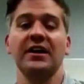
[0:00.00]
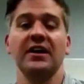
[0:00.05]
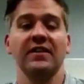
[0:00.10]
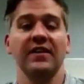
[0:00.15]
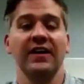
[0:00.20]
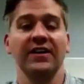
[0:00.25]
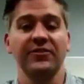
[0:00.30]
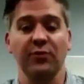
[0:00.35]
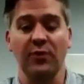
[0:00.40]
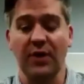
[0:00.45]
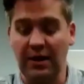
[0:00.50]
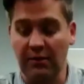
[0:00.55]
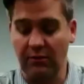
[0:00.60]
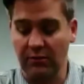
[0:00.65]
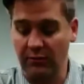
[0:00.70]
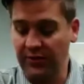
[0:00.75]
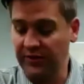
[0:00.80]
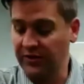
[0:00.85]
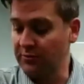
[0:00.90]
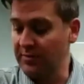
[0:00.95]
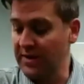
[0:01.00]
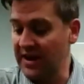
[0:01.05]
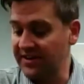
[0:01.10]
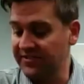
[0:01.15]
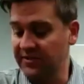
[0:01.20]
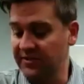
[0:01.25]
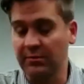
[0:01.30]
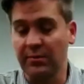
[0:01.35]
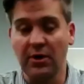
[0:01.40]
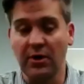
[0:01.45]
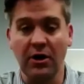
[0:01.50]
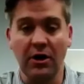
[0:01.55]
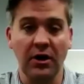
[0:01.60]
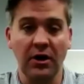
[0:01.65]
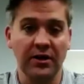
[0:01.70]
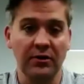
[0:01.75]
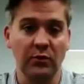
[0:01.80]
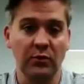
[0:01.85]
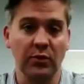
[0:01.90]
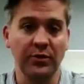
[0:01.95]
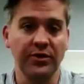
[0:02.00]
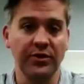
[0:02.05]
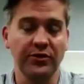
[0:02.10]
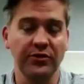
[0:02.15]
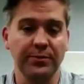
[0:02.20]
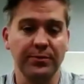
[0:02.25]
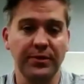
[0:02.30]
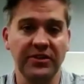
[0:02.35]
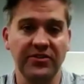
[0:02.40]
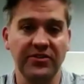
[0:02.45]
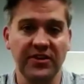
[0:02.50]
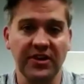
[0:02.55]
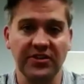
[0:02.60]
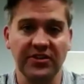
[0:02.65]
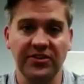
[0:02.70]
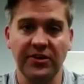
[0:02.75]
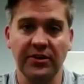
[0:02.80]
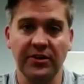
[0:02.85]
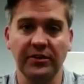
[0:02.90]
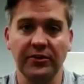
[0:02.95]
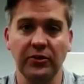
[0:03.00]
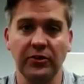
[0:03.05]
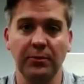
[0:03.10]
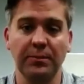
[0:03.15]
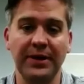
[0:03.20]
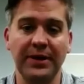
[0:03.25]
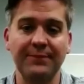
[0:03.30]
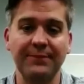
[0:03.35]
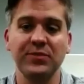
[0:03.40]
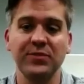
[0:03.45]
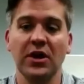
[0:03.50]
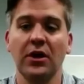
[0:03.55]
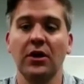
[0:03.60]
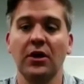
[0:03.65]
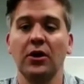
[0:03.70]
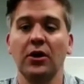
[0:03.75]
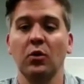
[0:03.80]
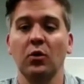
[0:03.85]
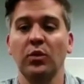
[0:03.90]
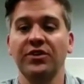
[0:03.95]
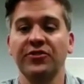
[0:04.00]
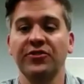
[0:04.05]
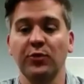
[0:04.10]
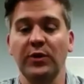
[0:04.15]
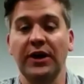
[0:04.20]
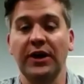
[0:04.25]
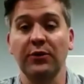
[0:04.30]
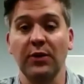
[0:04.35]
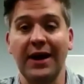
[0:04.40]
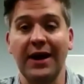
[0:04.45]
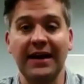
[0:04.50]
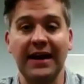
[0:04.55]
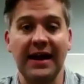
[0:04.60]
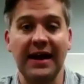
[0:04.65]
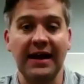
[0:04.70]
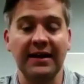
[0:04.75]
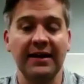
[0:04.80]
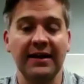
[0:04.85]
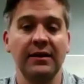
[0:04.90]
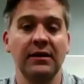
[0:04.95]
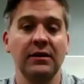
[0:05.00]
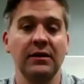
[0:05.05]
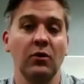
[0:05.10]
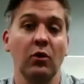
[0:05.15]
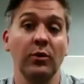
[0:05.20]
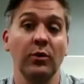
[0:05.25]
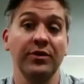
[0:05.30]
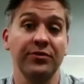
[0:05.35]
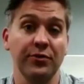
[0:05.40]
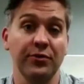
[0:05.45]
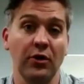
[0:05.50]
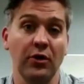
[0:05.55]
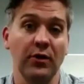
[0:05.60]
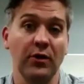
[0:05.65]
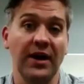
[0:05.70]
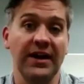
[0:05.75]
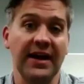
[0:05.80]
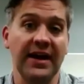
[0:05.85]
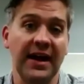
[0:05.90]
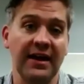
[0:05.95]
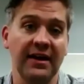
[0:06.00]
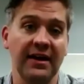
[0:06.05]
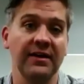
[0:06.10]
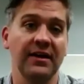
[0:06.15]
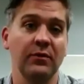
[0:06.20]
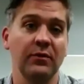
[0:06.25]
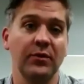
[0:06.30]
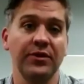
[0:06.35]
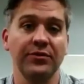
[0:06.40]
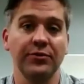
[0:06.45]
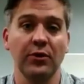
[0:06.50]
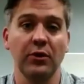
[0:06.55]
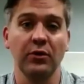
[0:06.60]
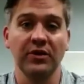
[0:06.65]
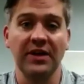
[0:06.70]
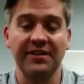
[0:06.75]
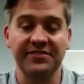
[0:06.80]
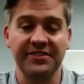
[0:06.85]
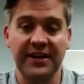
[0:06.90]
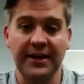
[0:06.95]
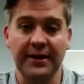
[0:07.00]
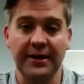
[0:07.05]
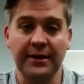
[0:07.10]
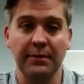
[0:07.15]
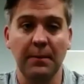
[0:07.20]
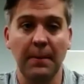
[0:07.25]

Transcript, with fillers: That's why when we do medicine ball and when we do speed sticks here in a little bit, we swing right-handed, or we throw right-handed, and we throw left-handed.